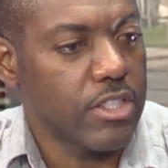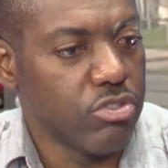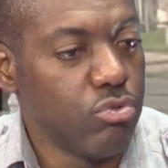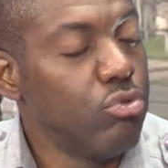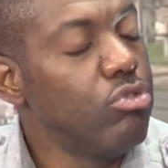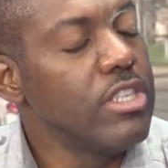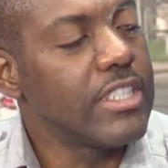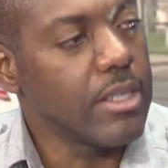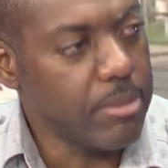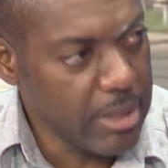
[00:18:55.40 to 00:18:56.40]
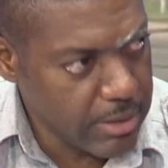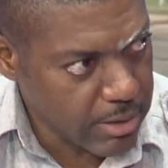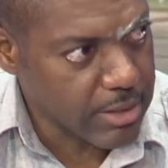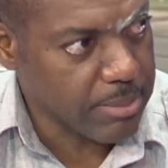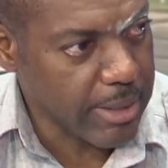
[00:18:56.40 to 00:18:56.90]
reasonably
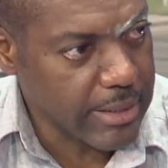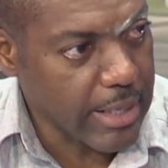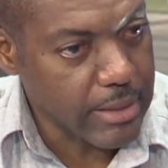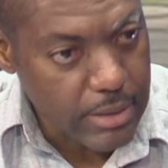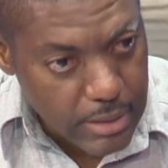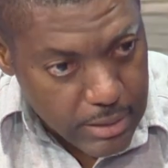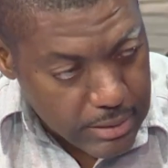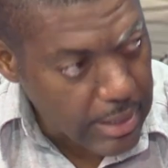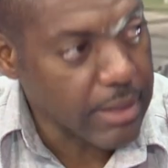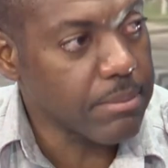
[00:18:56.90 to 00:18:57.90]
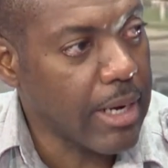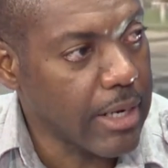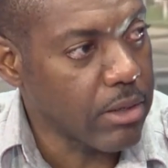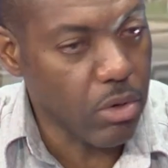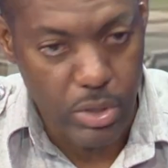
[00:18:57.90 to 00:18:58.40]
suspect that
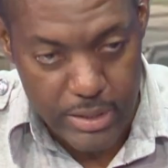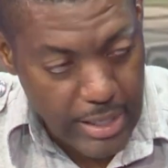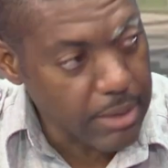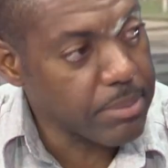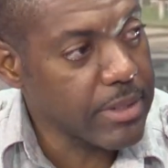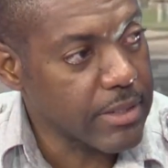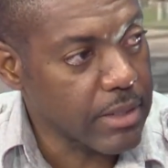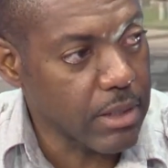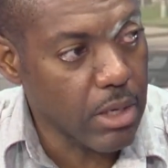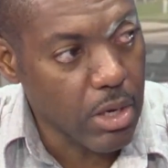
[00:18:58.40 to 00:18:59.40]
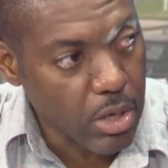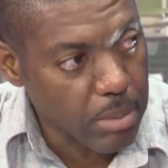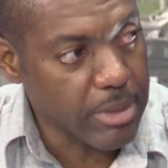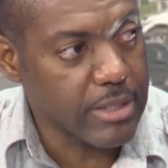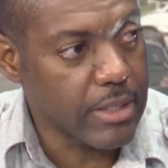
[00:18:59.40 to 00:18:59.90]
man or that person
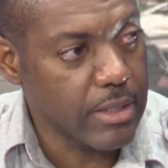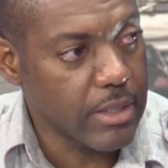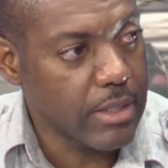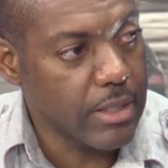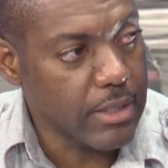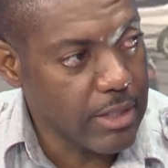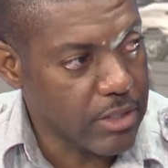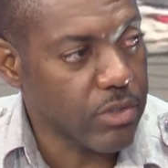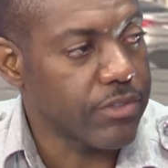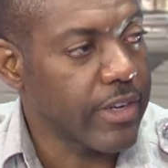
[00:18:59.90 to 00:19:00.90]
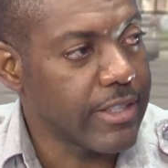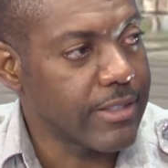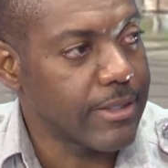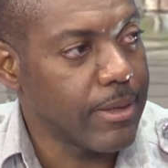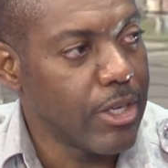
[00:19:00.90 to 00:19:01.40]
committed this
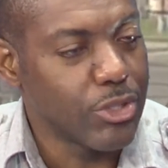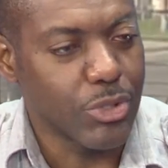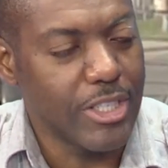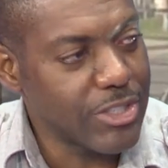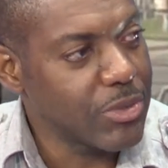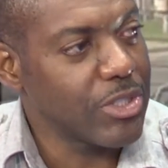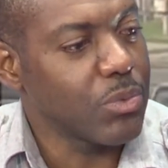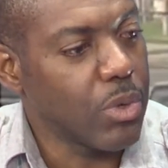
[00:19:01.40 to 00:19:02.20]
offense. So this is